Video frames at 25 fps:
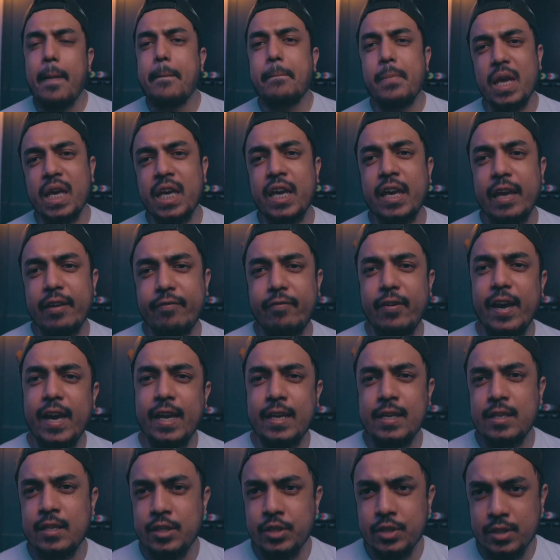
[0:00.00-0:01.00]
making a
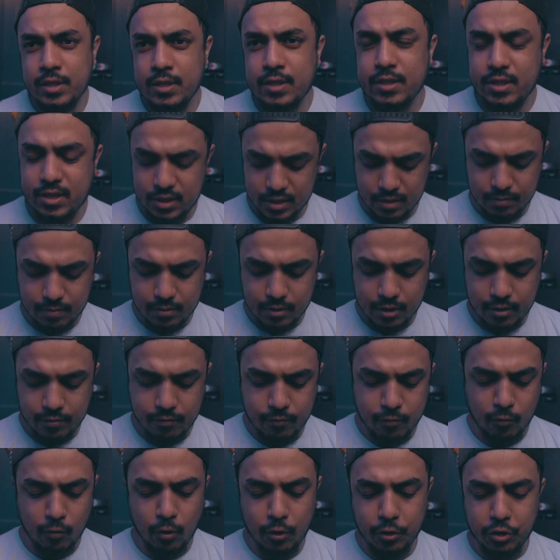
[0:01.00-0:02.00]
fan in summer
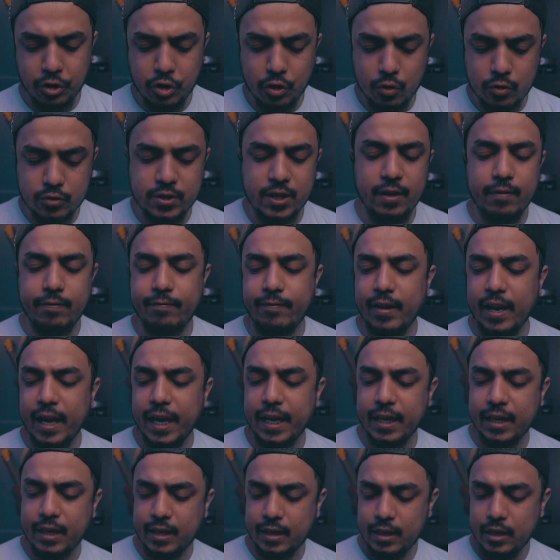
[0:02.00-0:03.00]
for yourself,
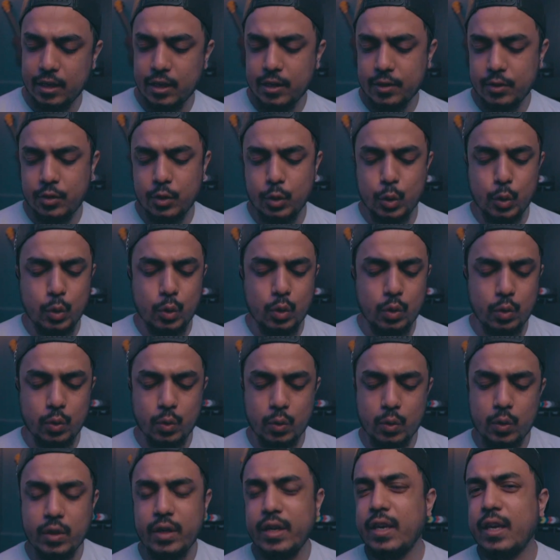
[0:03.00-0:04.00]
like to
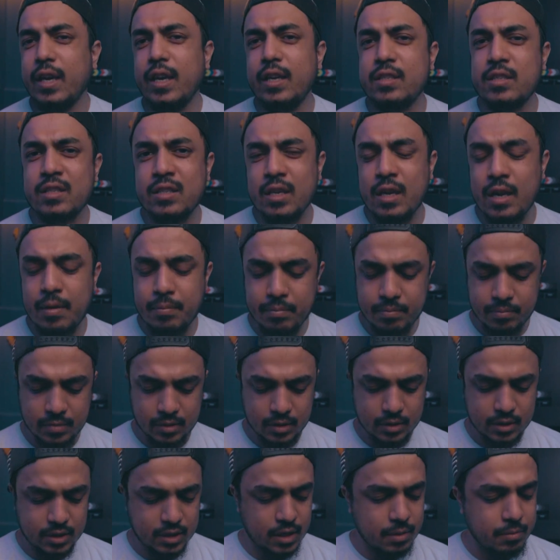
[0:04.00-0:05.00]
get some
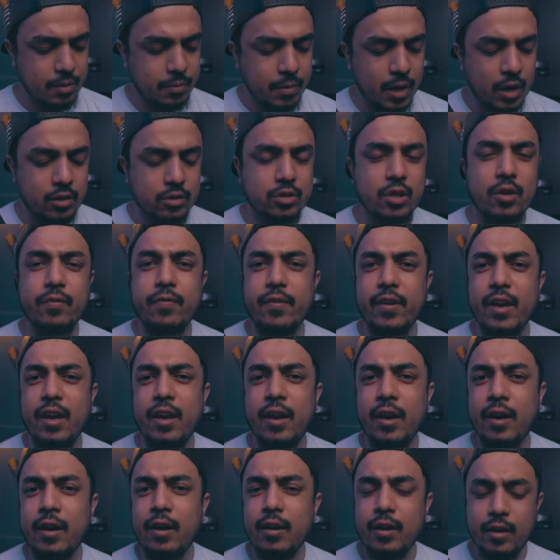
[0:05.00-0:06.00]
amount of
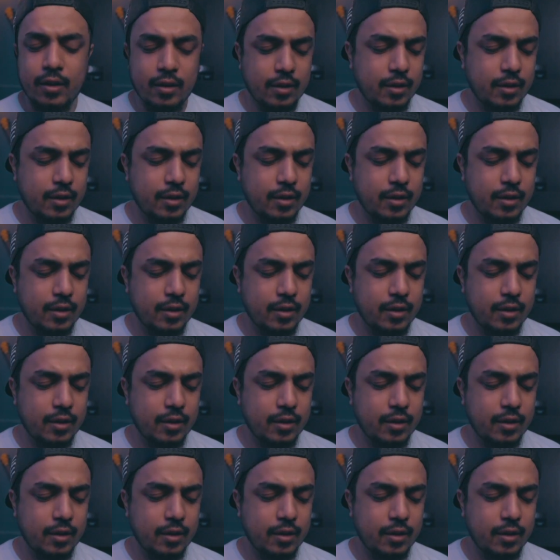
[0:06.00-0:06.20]
air.